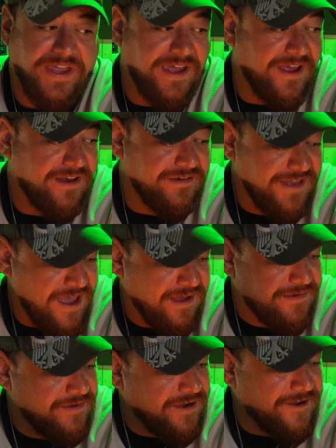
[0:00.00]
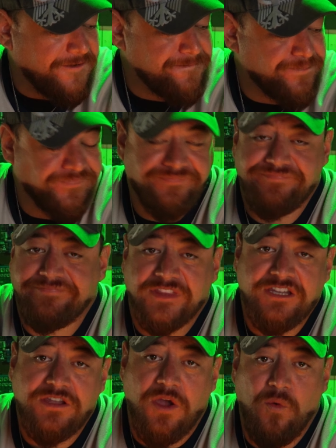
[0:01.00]
And yeah,
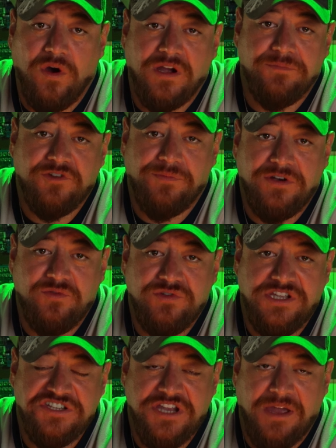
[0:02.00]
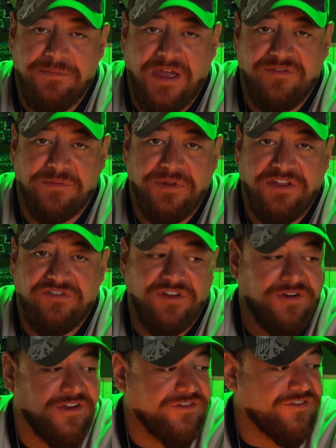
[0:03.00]
welcome to my new DJI Mavic Mini
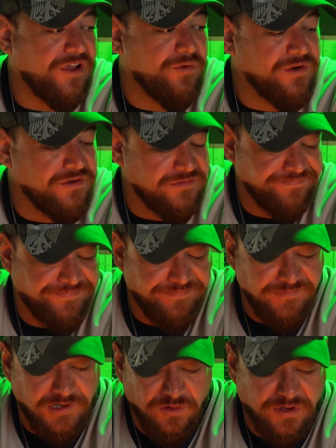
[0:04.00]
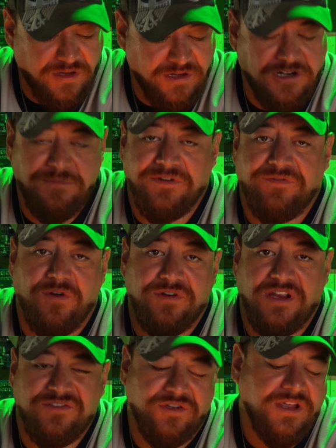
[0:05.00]
series. I will look a little bit
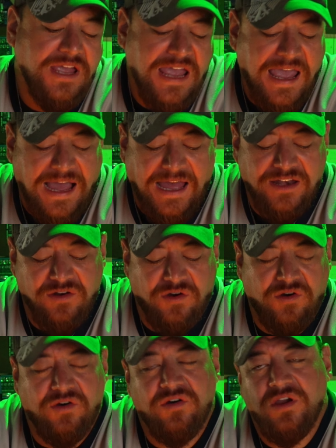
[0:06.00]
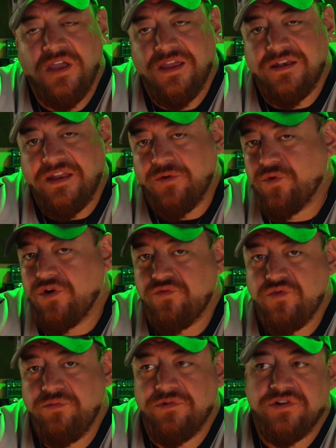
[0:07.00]
further into it. I know there were
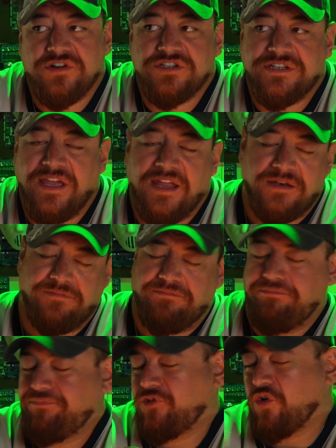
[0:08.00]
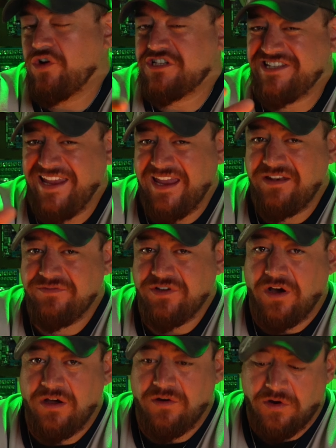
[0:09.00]
rumors that towards the end of
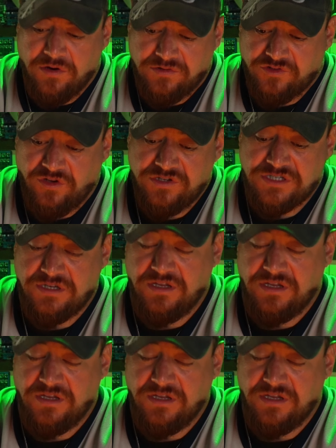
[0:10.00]
towards